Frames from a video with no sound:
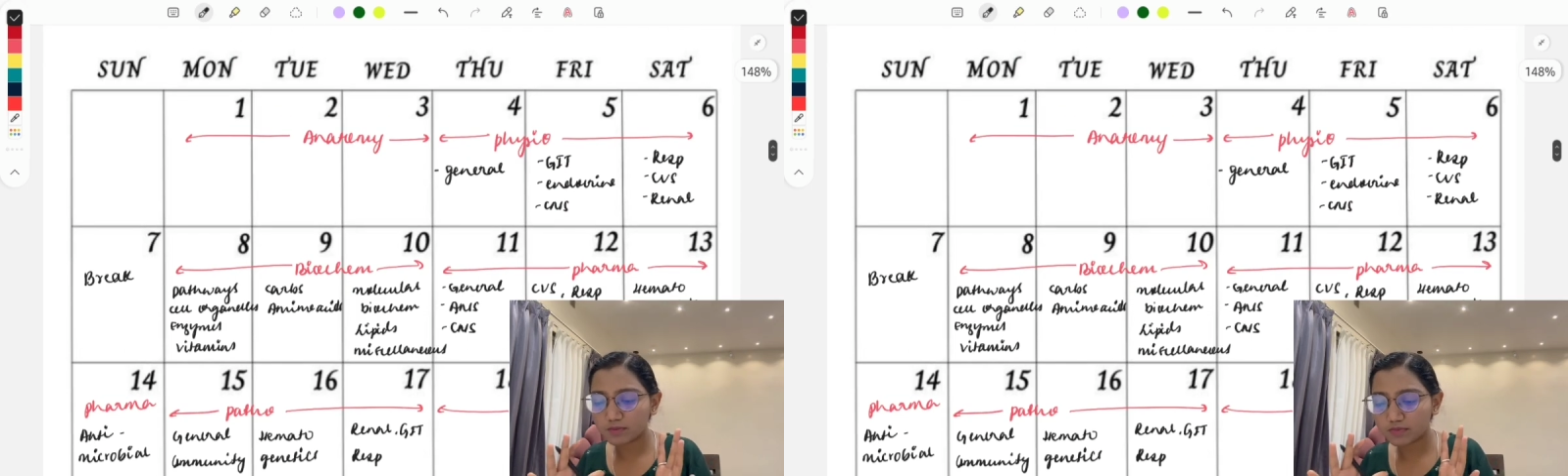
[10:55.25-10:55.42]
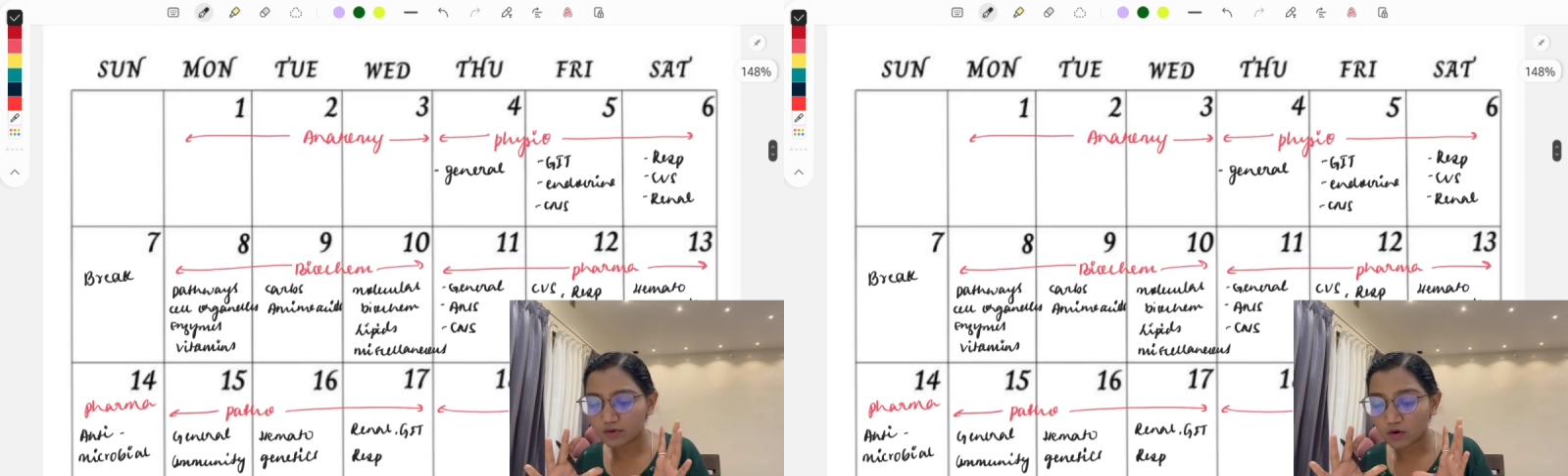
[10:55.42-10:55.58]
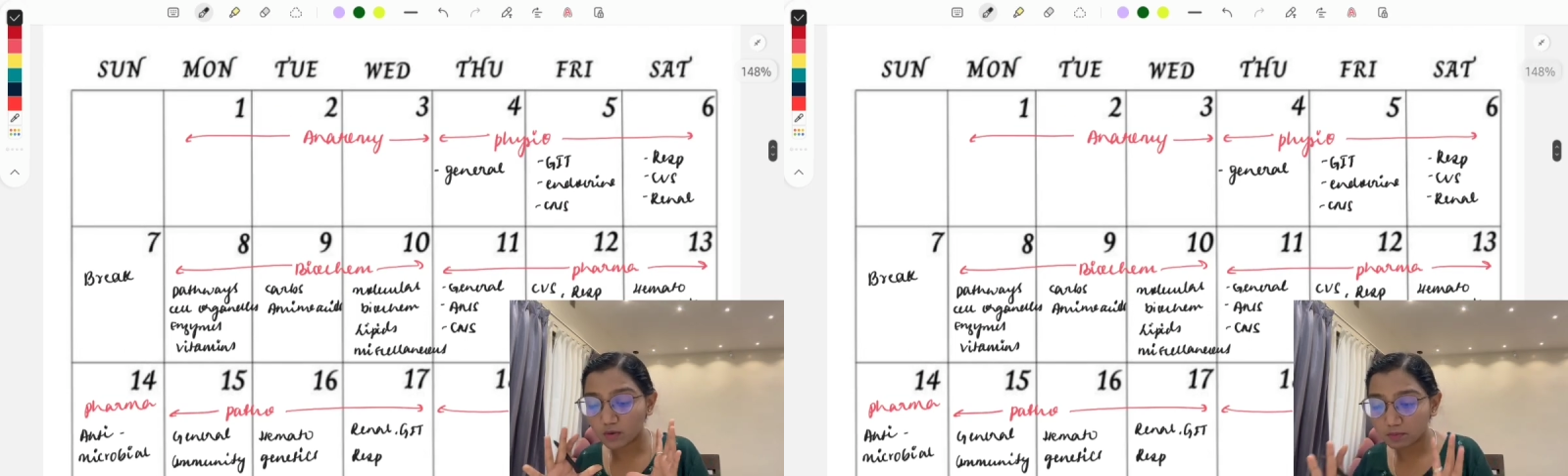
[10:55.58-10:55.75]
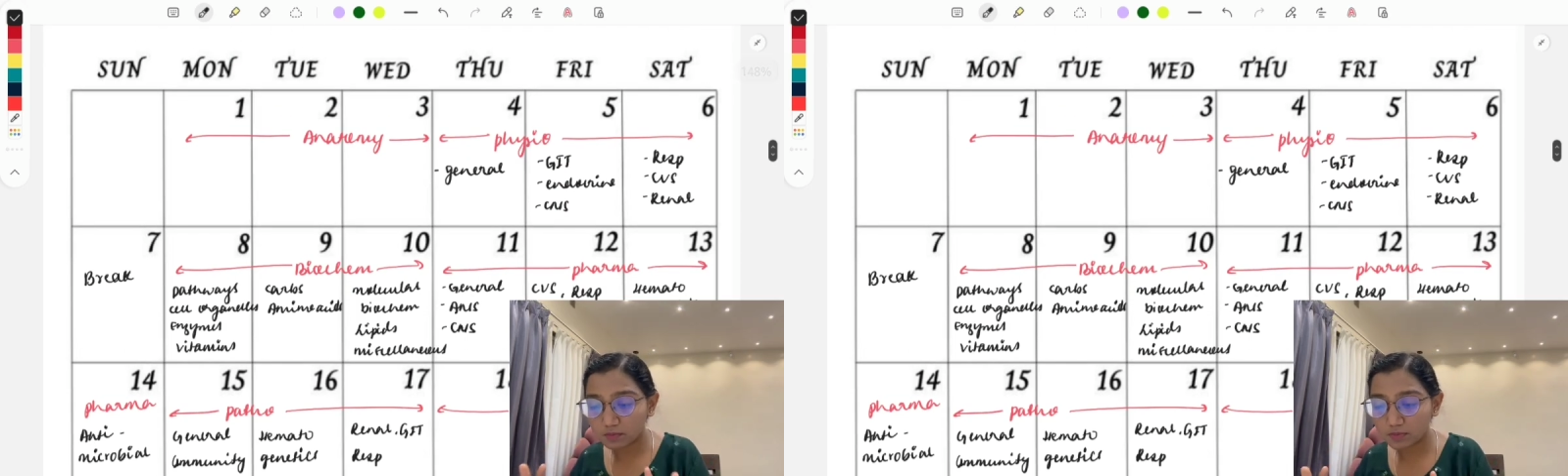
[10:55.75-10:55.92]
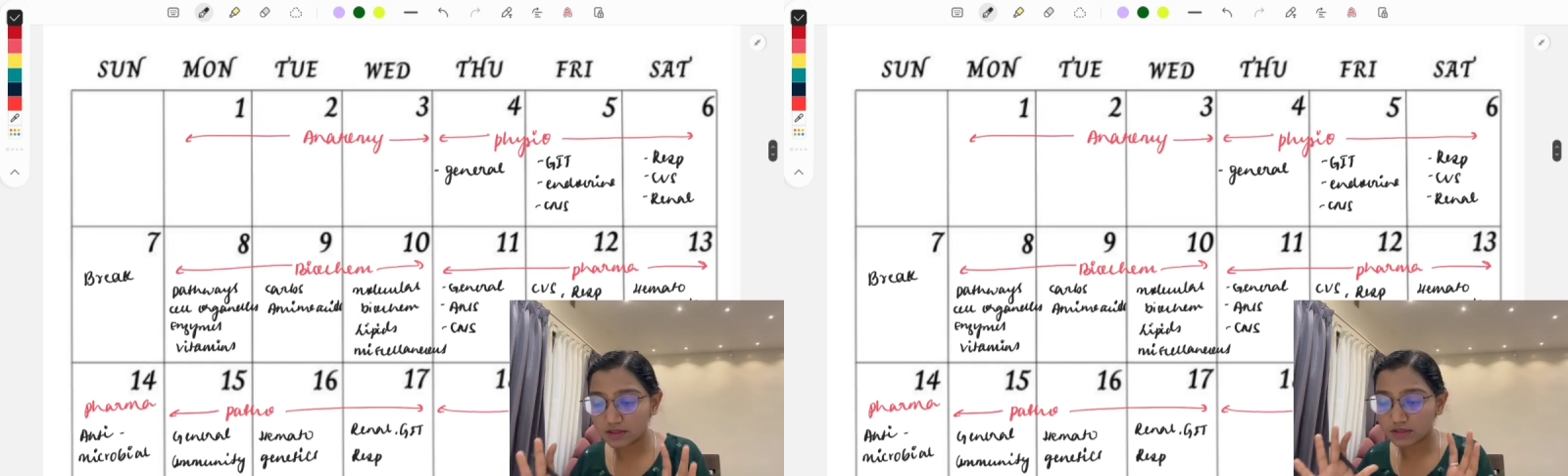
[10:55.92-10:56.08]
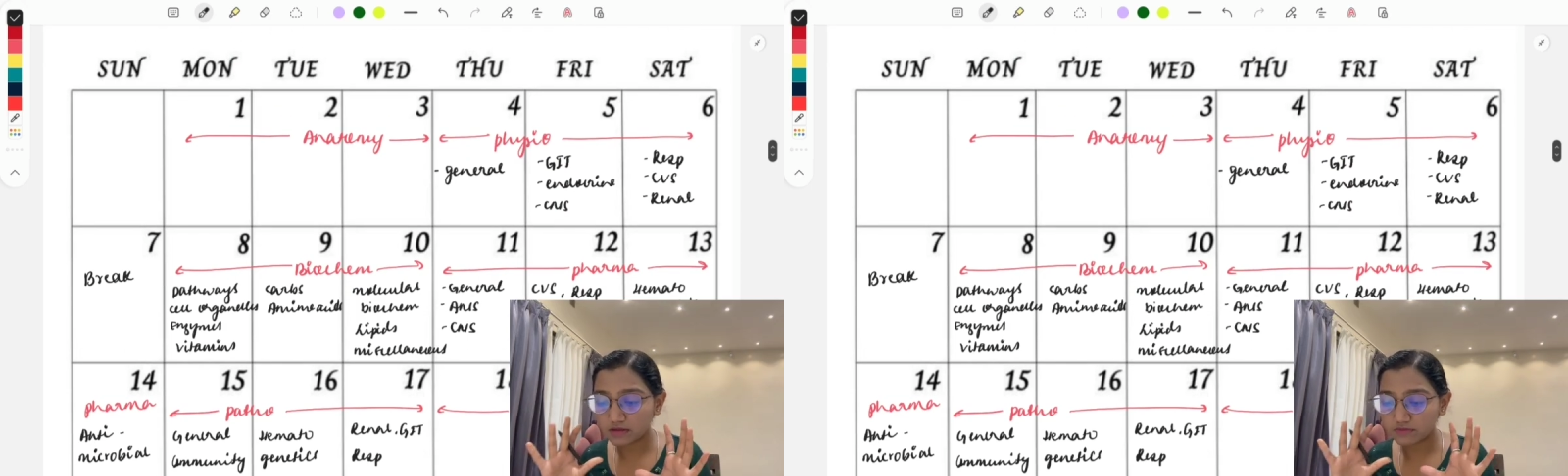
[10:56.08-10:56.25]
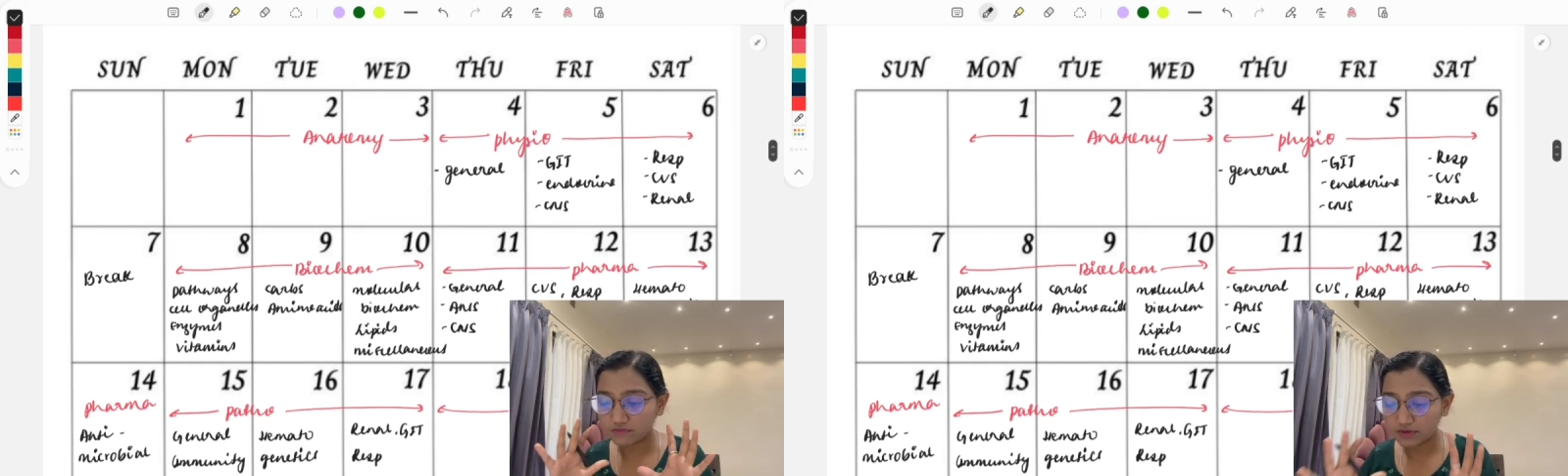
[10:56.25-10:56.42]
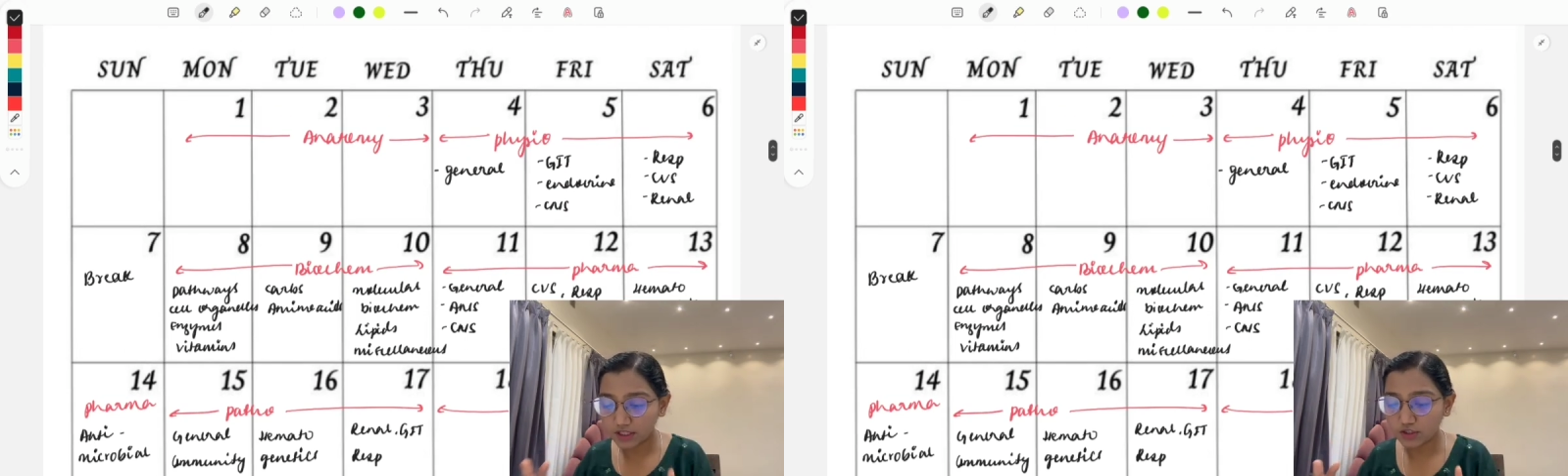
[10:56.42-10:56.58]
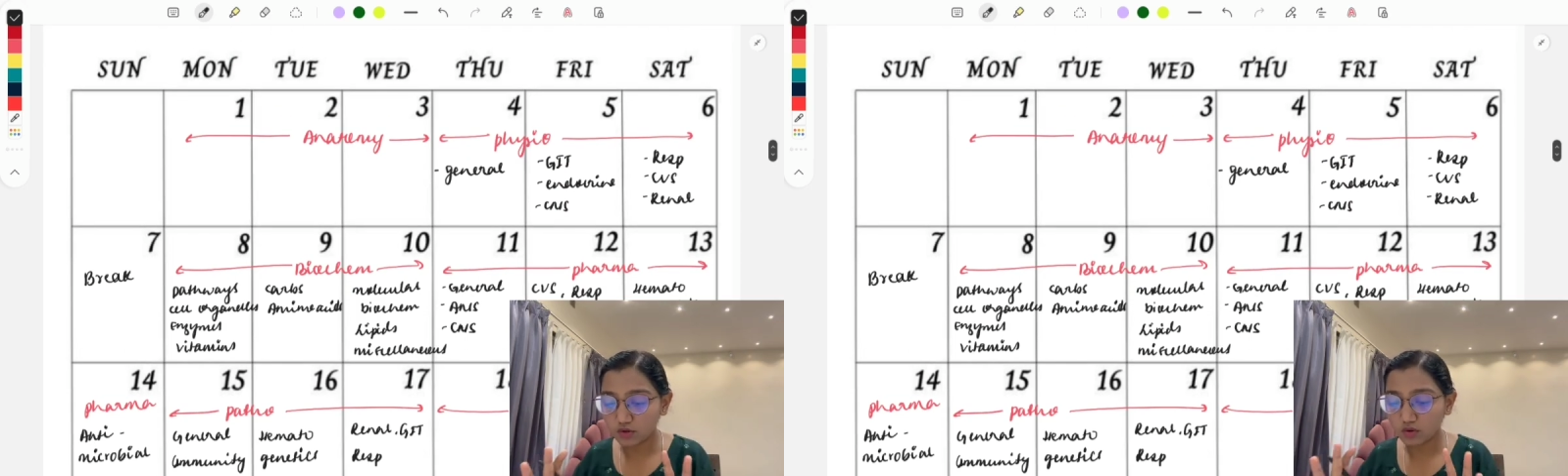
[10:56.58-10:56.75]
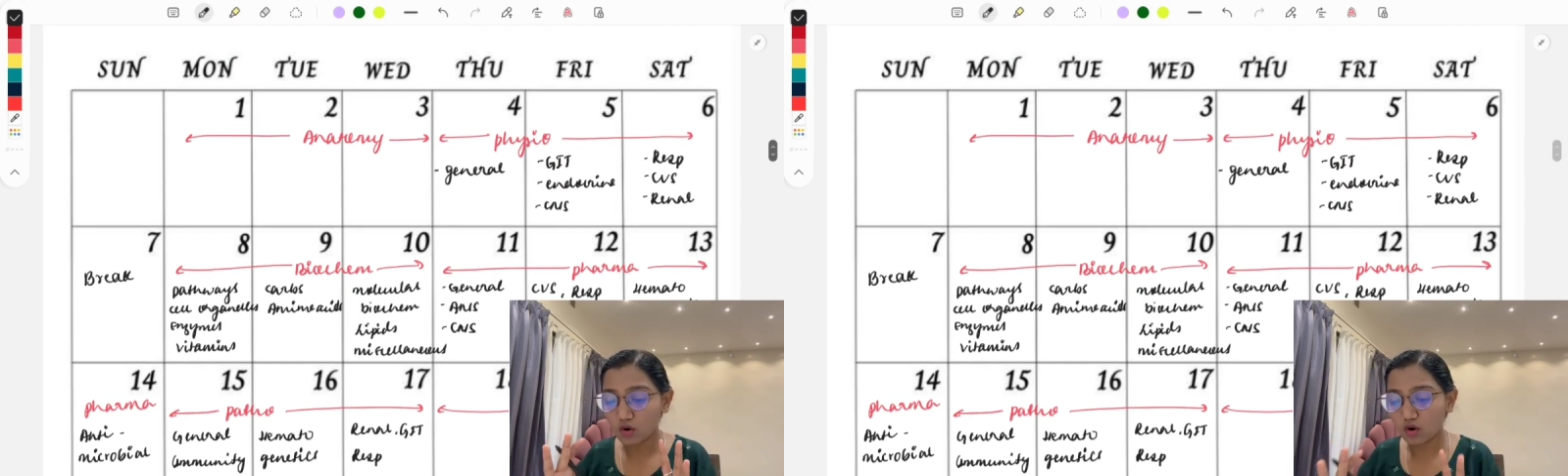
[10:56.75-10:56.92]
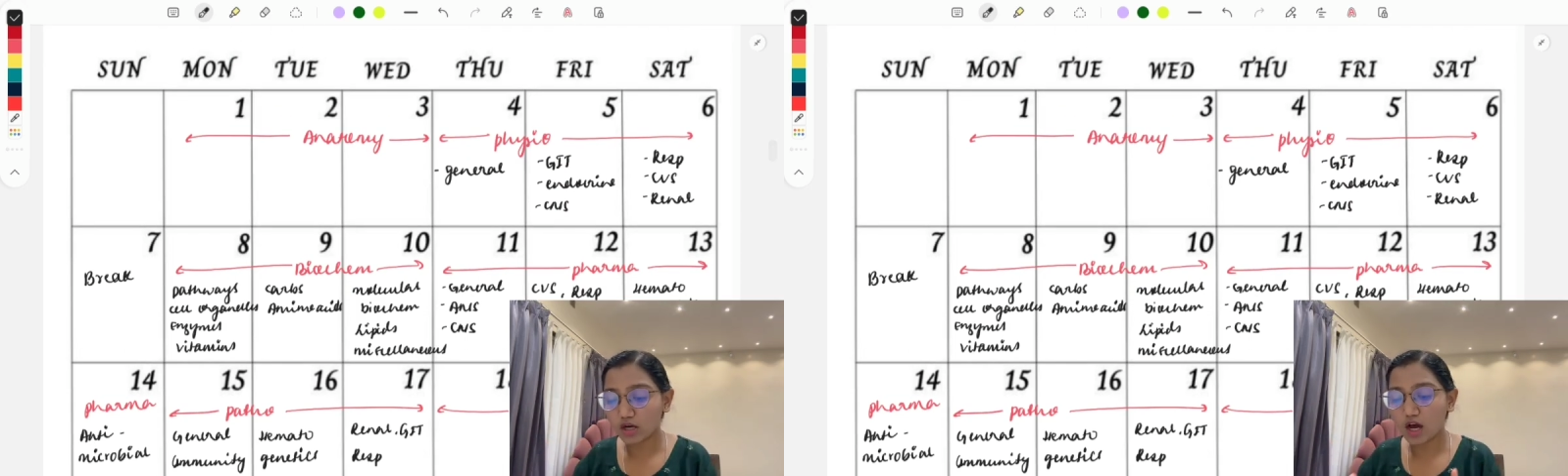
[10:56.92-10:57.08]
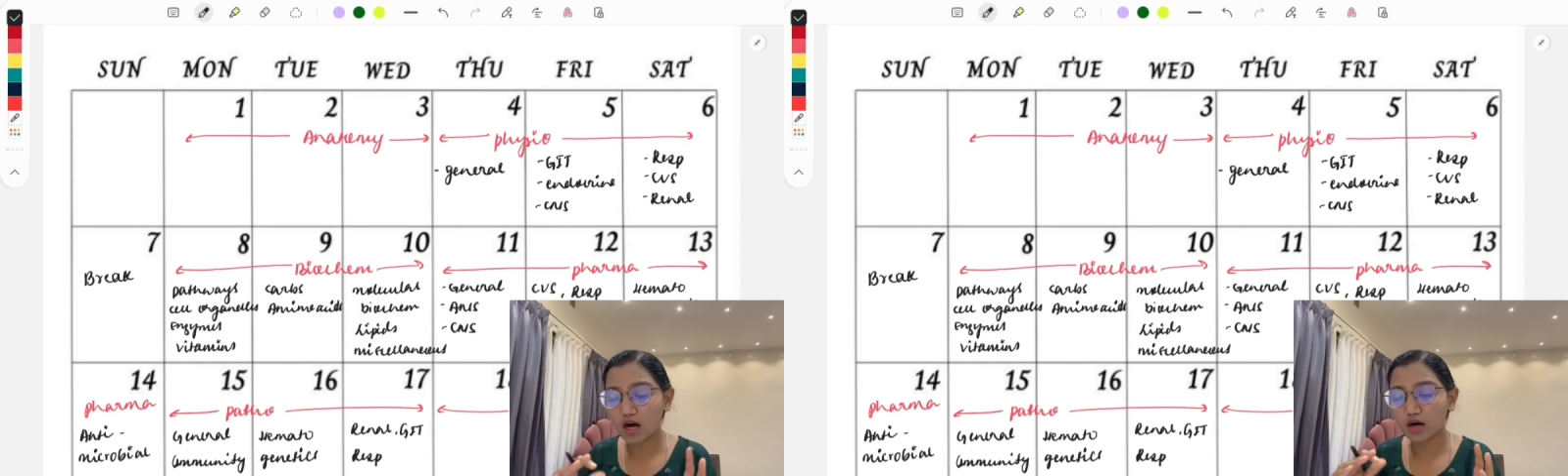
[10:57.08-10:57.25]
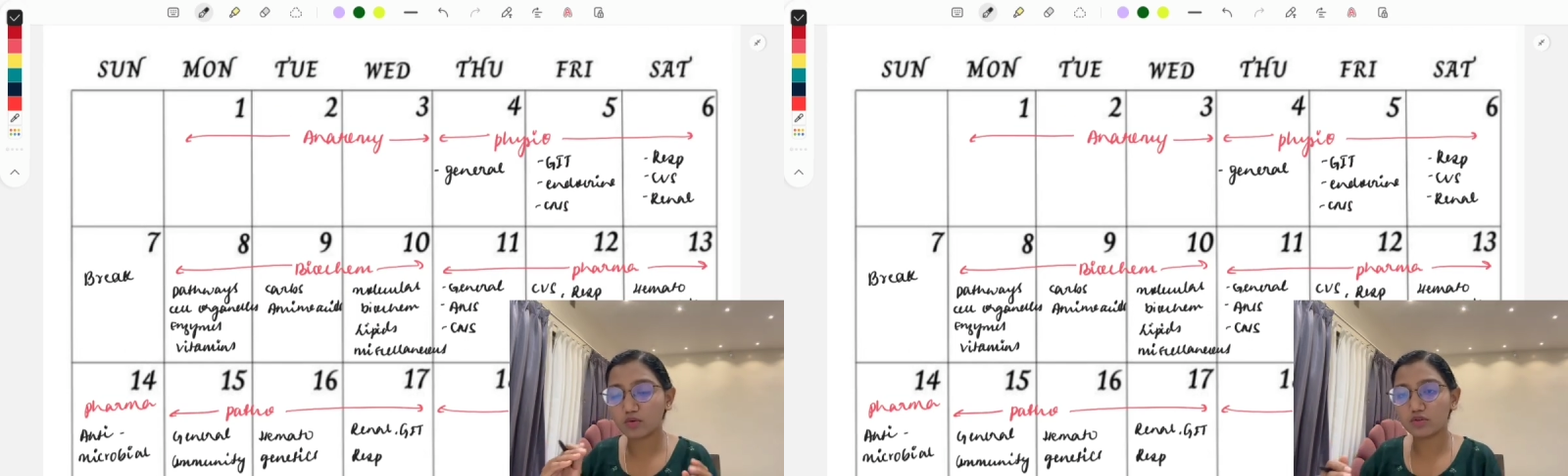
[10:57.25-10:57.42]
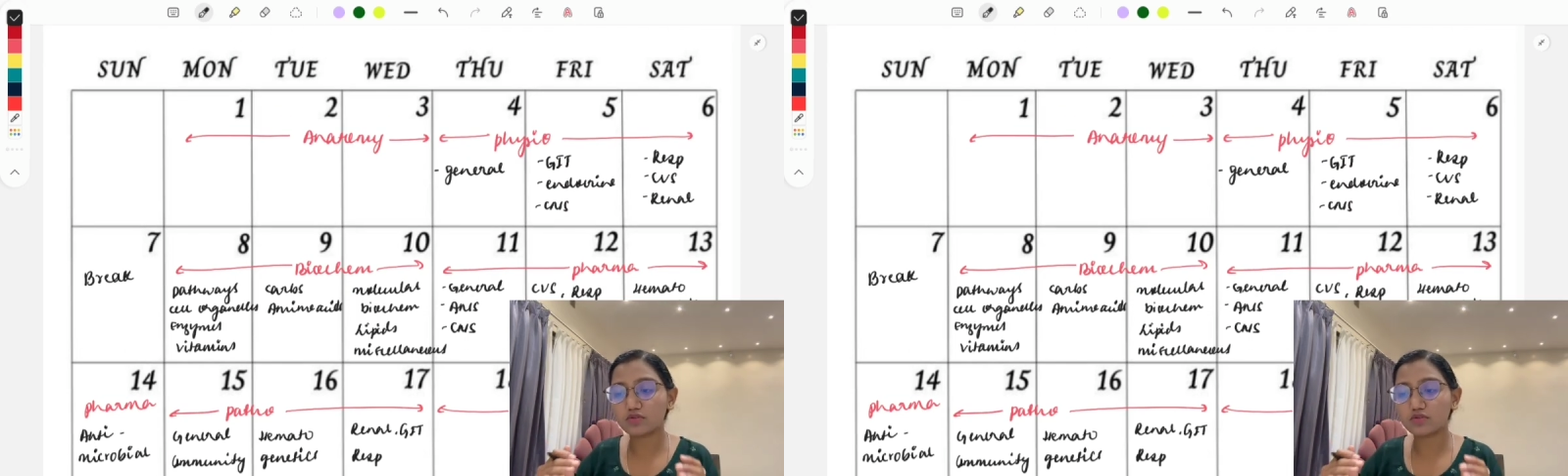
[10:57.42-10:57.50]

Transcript: proper video on how